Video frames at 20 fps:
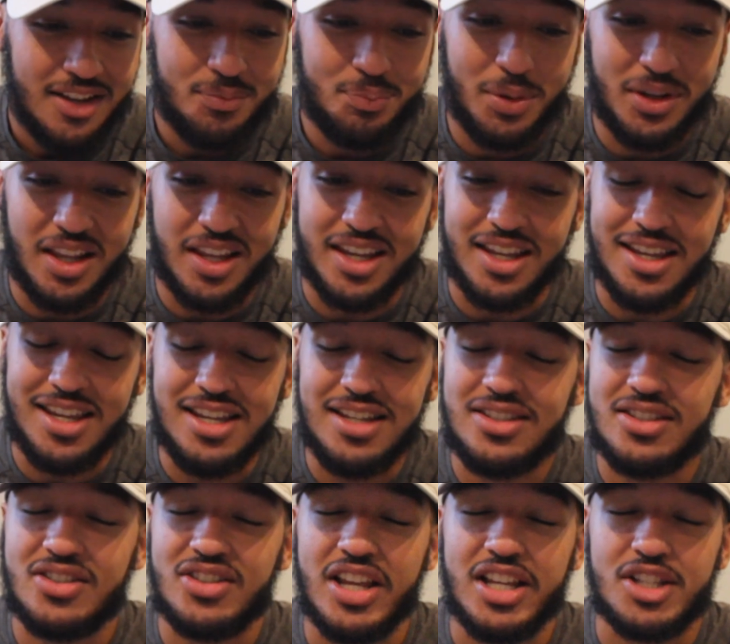But like, he
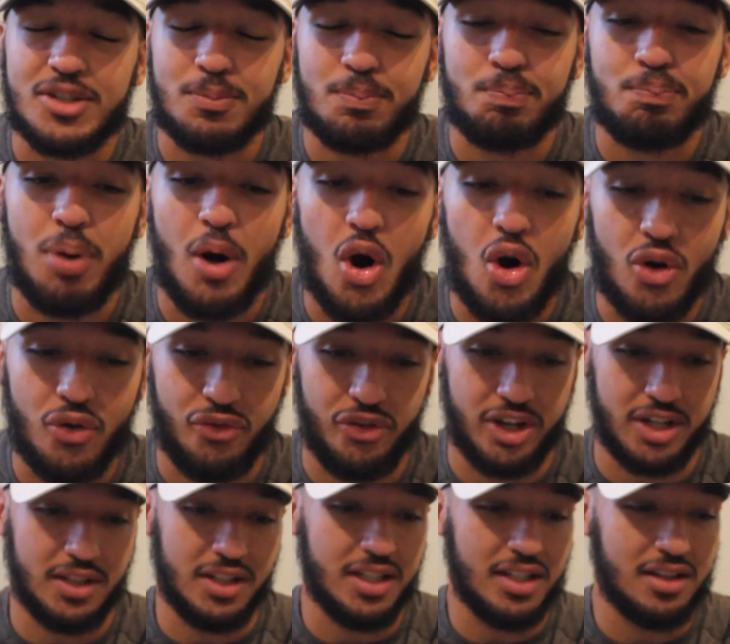sits
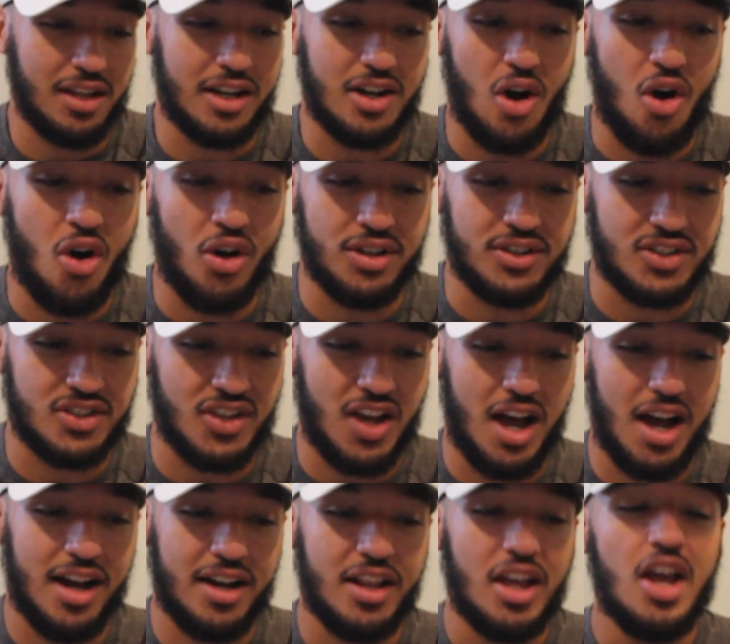perfectly, like
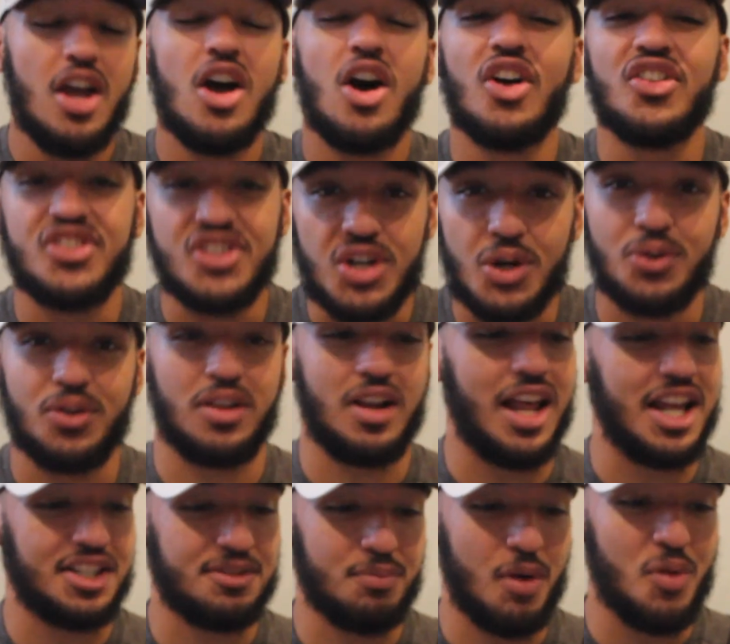onside until the
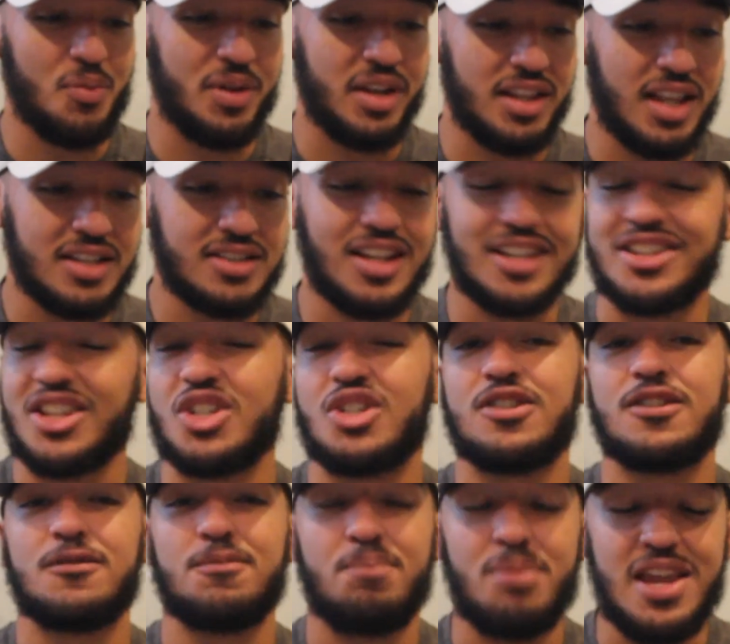last moment. That's like the
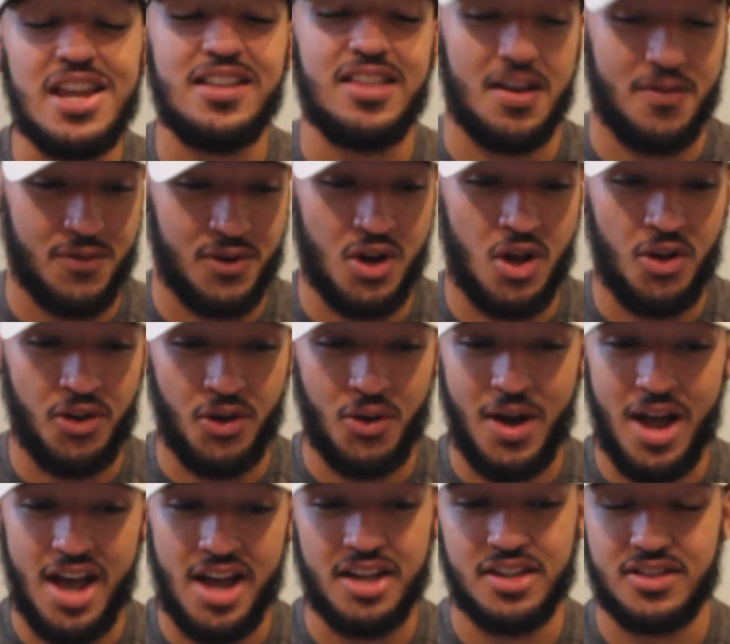speed that Ronaldo
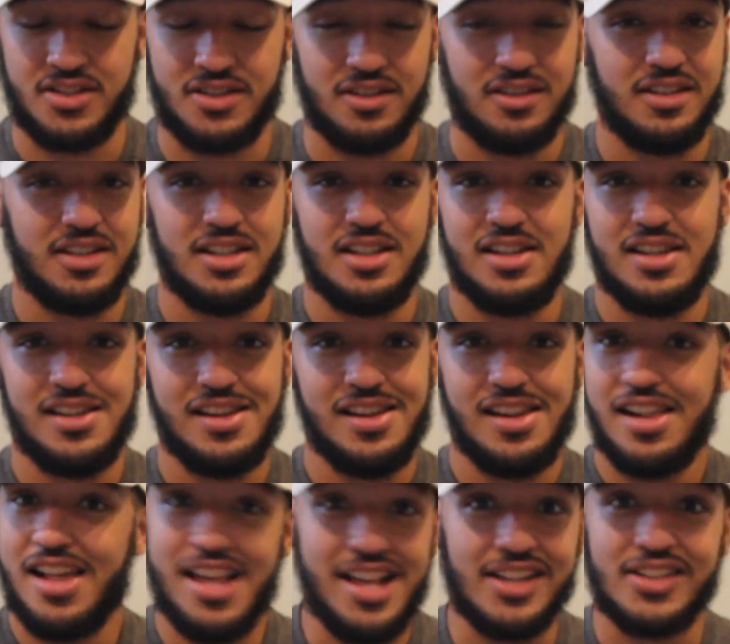has.
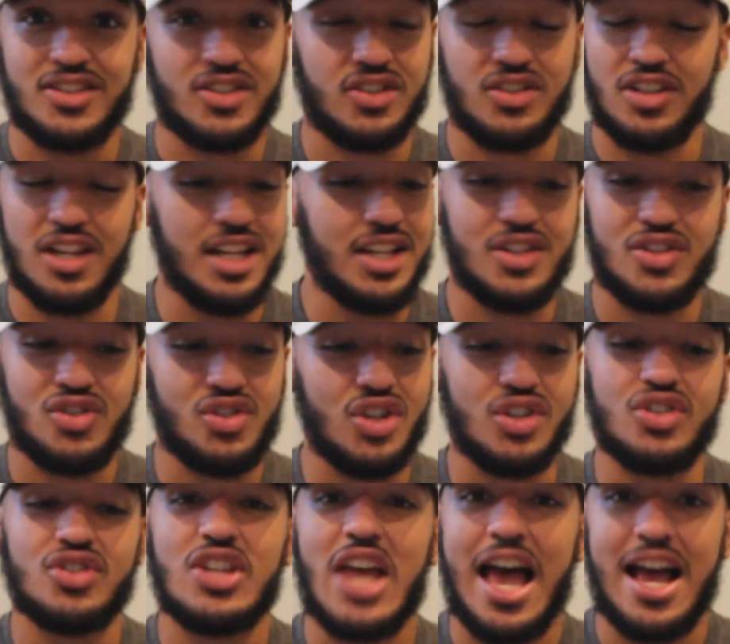It's
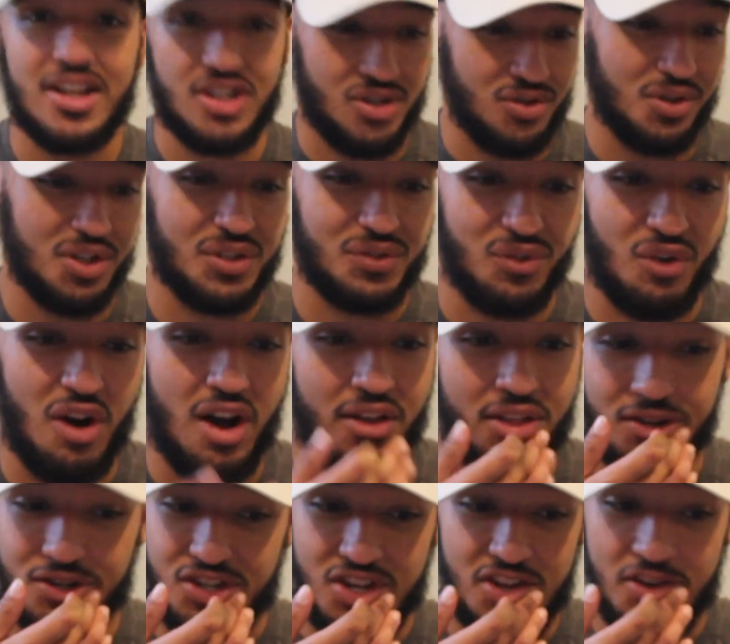disastrous for
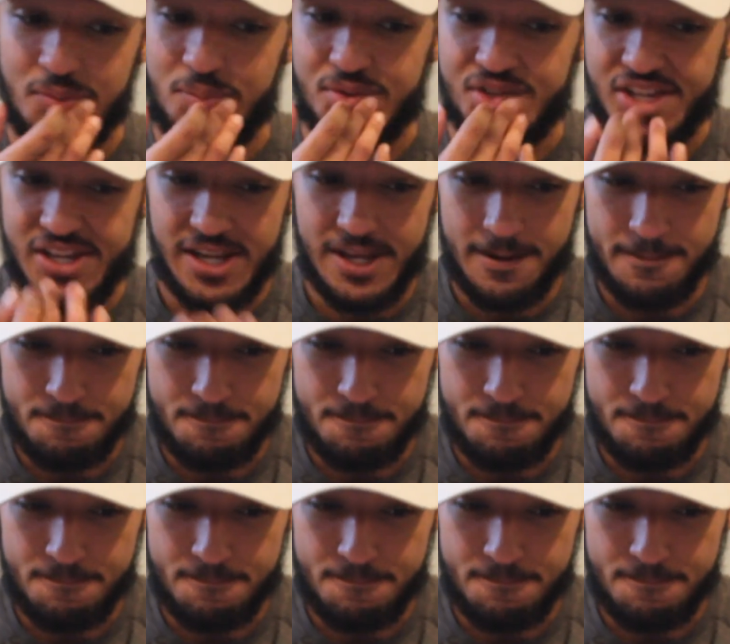other teams.